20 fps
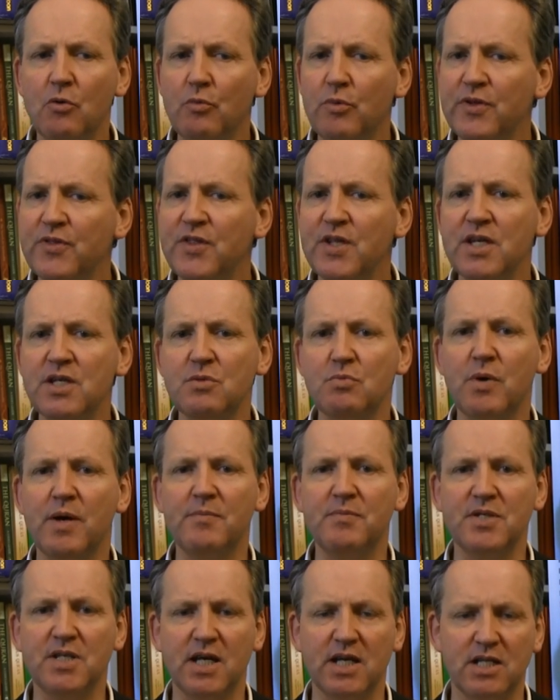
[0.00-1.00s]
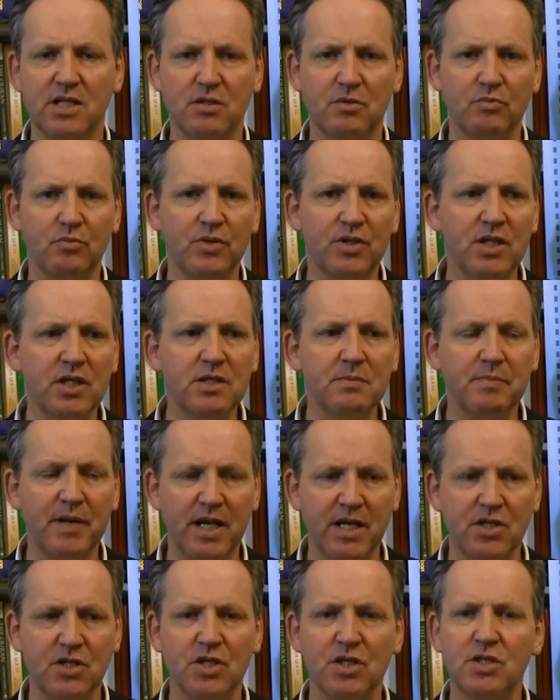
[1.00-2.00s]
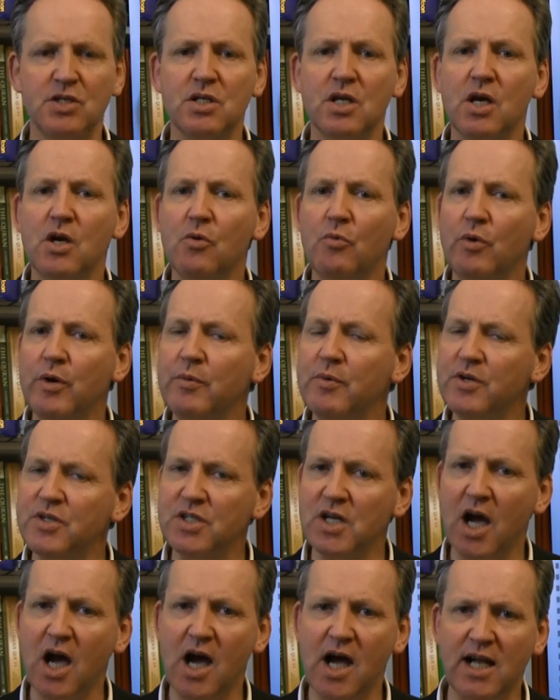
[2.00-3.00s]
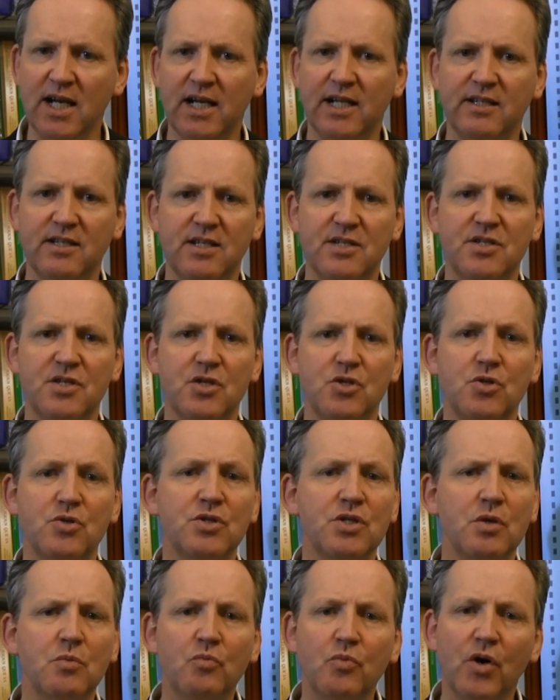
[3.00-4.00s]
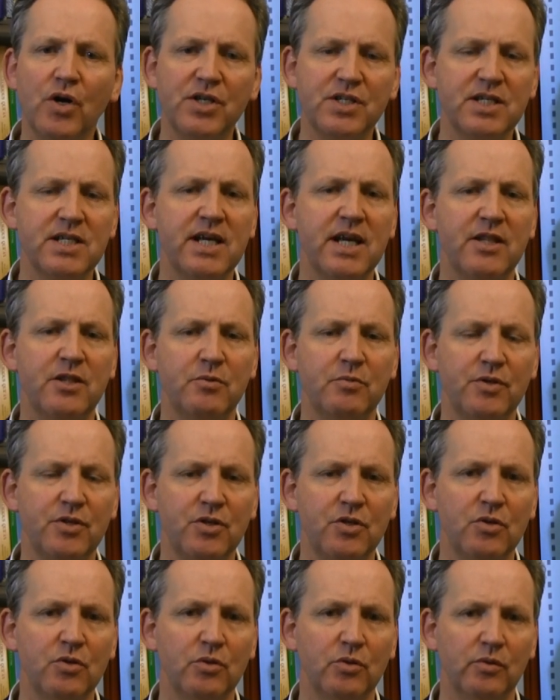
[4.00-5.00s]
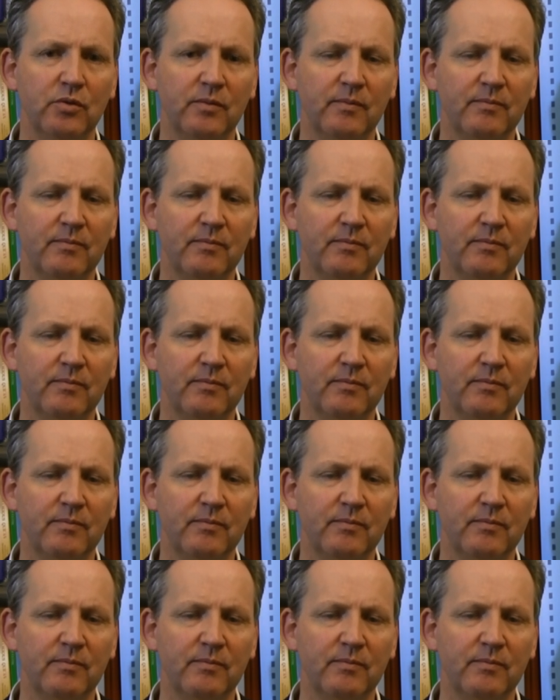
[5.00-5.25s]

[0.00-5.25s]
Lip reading: With these websites, with these pages, we want to highlight these issues and work together with you.